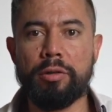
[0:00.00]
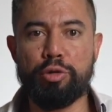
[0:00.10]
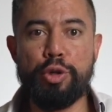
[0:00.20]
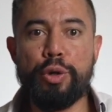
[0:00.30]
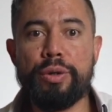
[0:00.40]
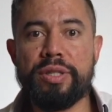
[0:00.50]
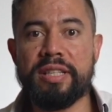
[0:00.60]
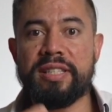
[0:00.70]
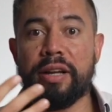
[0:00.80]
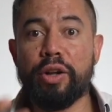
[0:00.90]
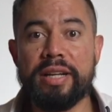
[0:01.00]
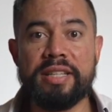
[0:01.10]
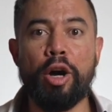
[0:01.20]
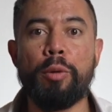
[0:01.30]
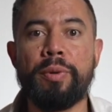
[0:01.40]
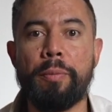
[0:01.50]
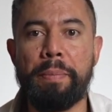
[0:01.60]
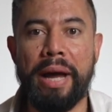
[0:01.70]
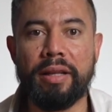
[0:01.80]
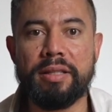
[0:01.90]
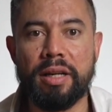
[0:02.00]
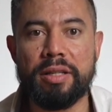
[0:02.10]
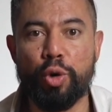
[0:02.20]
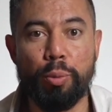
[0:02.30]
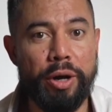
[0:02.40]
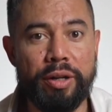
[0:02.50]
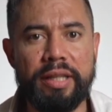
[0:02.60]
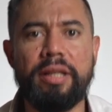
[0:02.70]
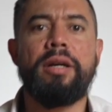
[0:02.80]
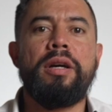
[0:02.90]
use the sunlight to help balance us hormonally.